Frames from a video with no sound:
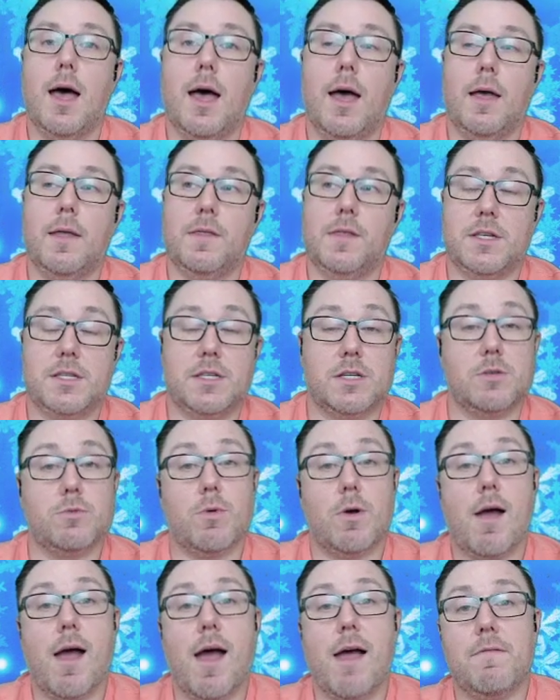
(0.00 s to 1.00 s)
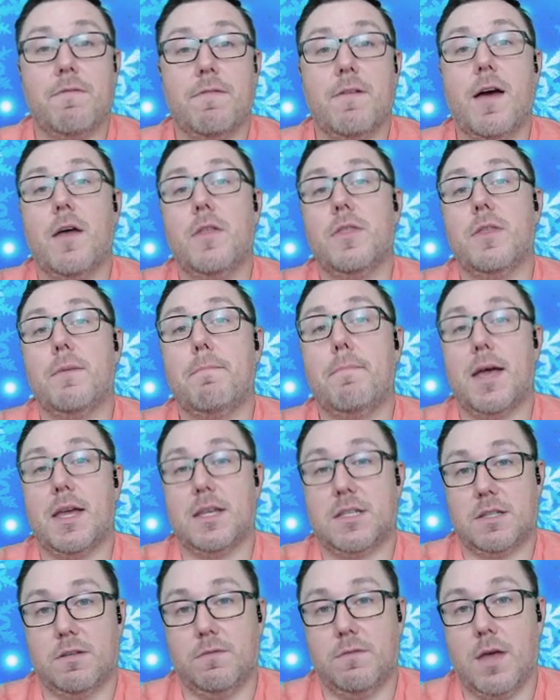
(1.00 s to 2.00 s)
this is where I found the
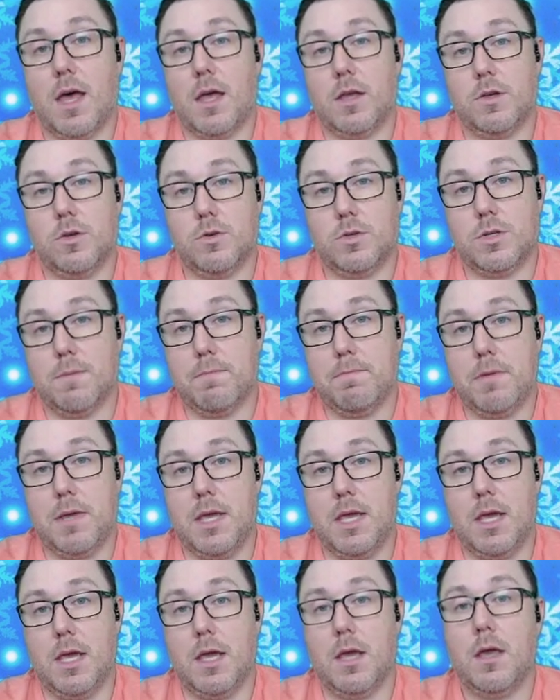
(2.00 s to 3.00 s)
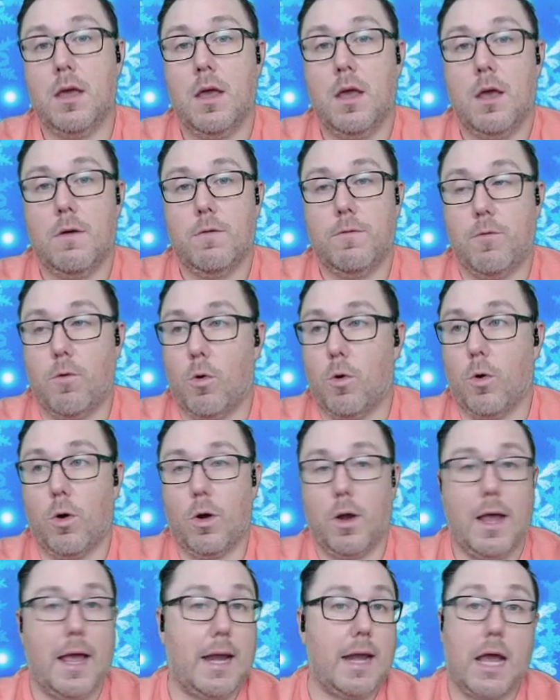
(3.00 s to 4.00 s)
best value to be
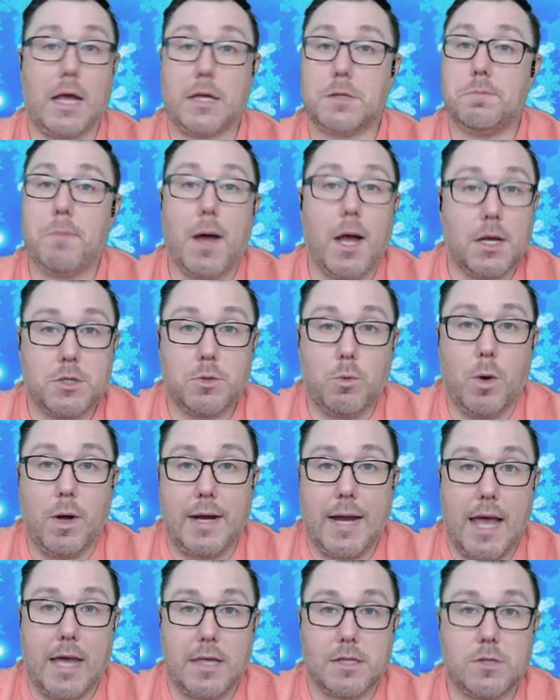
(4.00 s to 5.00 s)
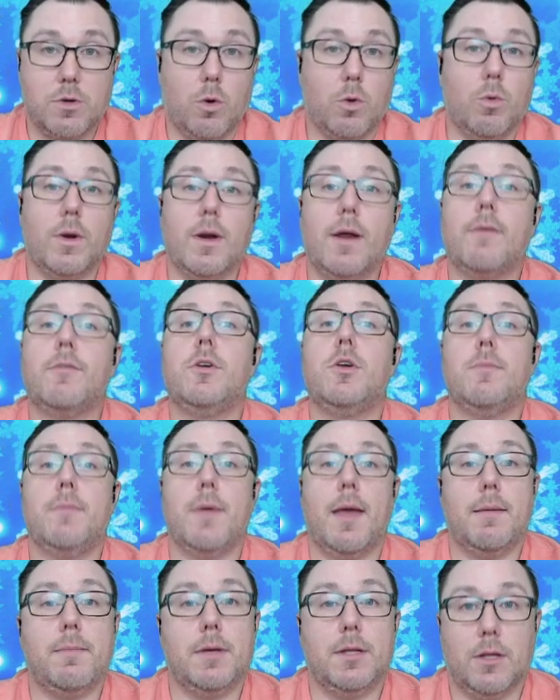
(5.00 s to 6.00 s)
for an Xbox One S or whatever you
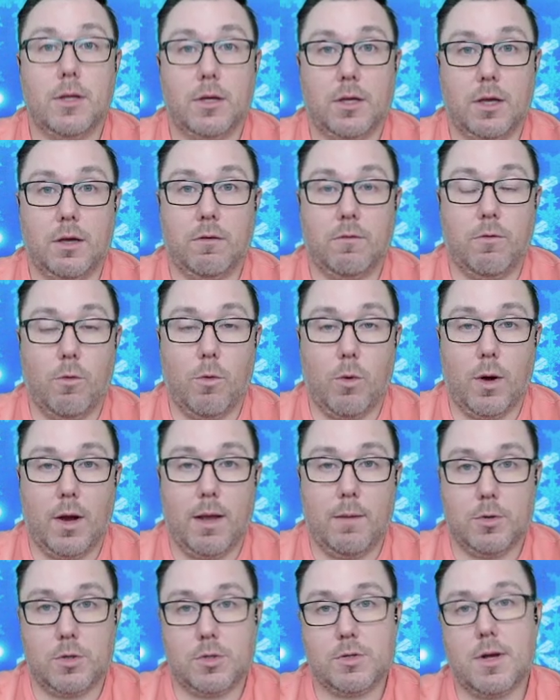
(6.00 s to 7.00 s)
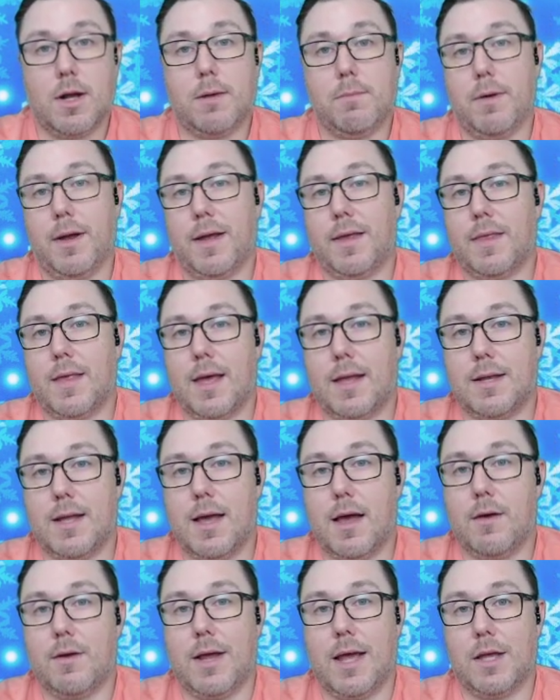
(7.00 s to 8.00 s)
may be looking for, and we'll try to break that
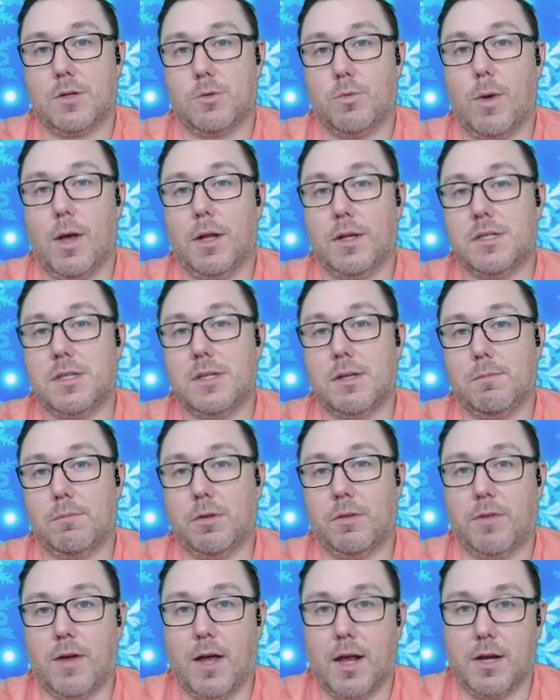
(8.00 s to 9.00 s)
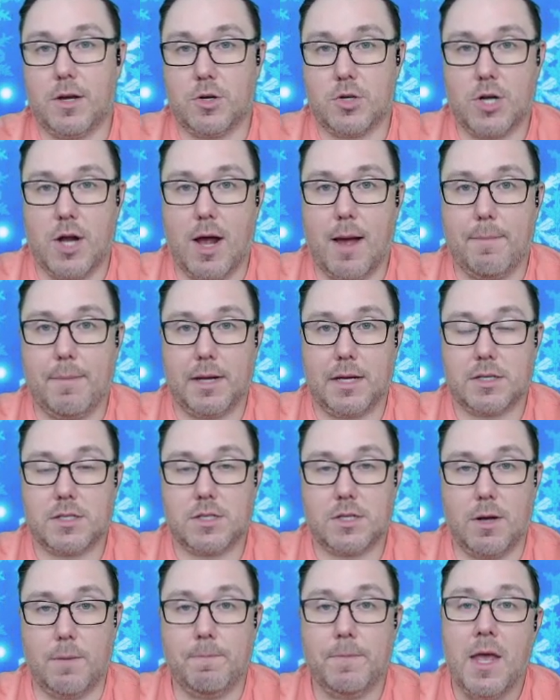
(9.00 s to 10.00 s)
down as well to simplify your shopping.
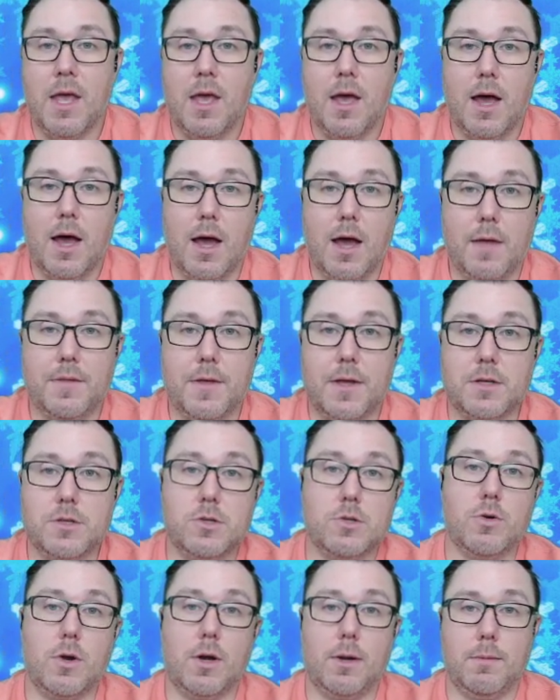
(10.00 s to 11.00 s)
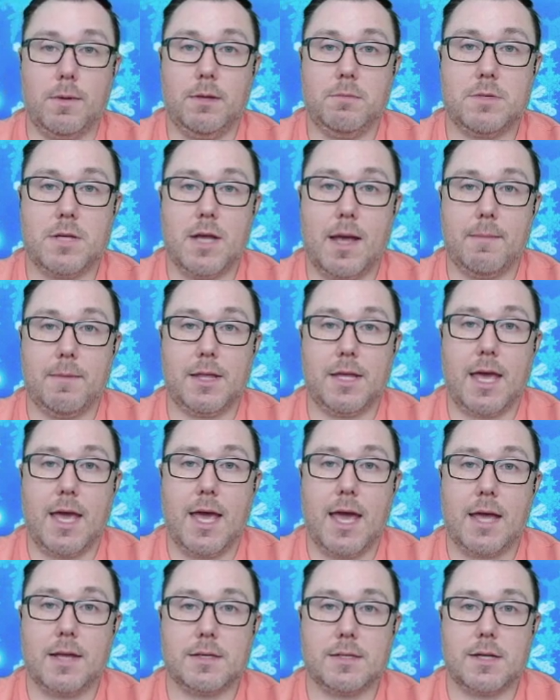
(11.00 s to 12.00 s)
So thanks for joining me, Tommy the
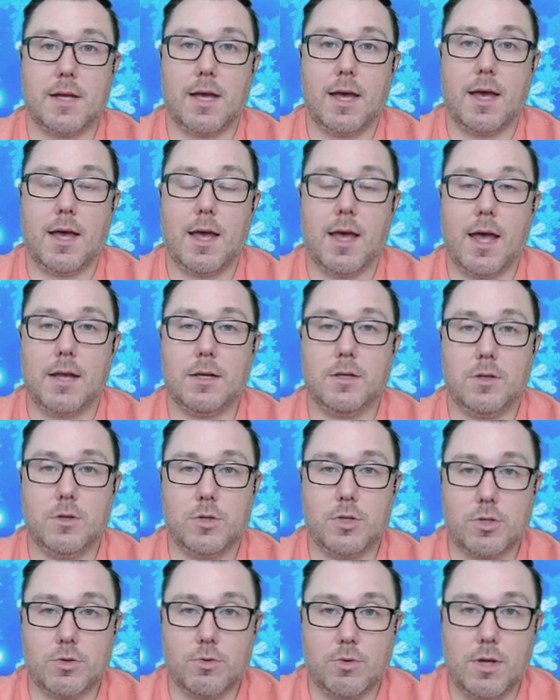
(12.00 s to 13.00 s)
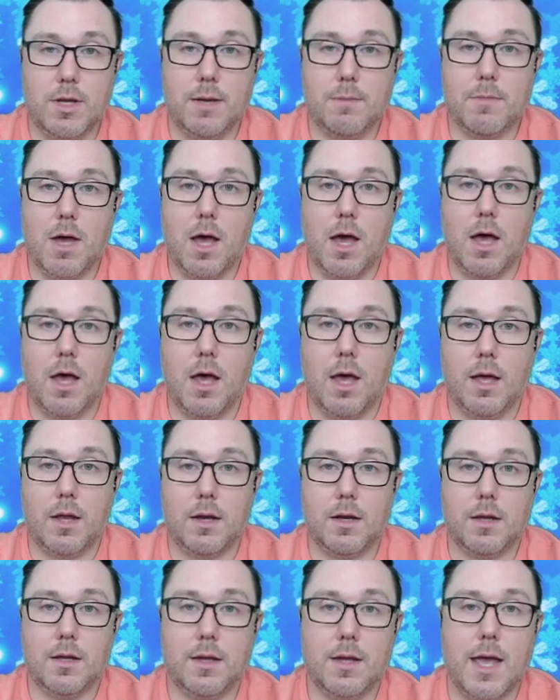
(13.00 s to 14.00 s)
Cat. I do stream
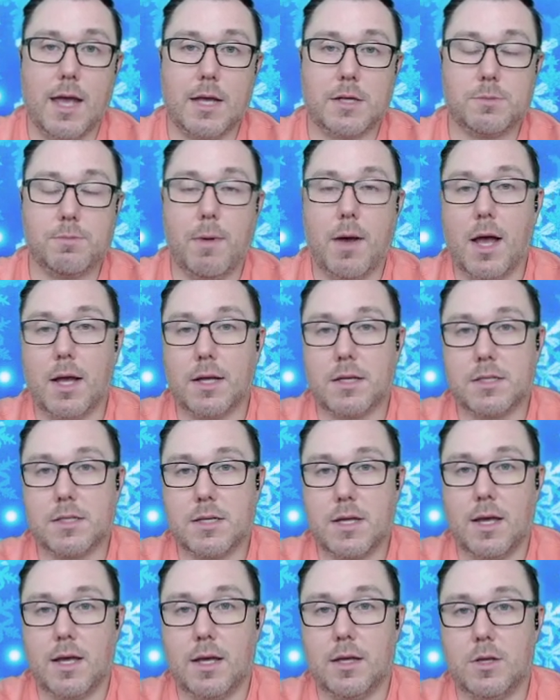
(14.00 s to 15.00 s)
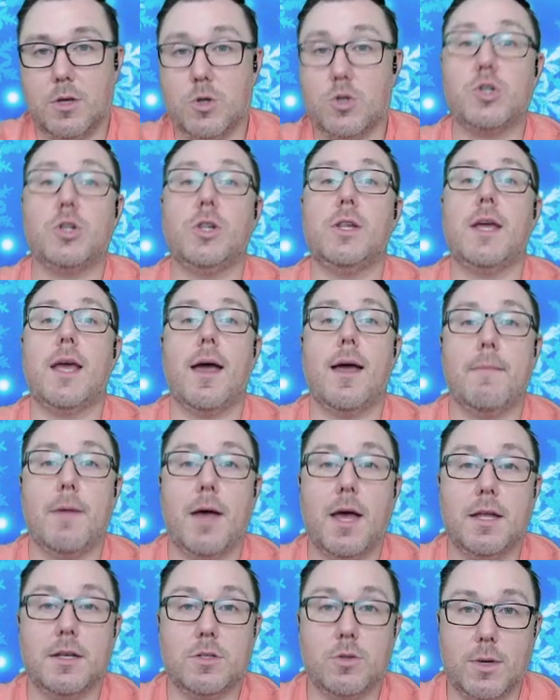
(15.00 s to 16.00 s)
on Xbox. Usually I'm
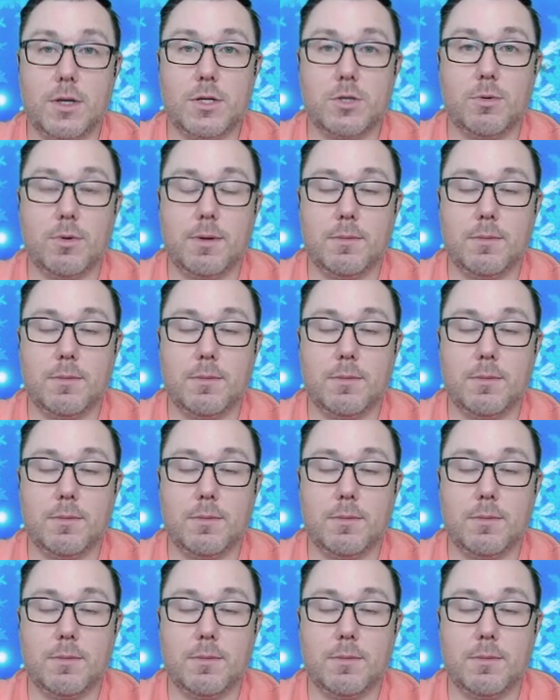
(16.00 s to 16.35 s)
on Twitch when I'm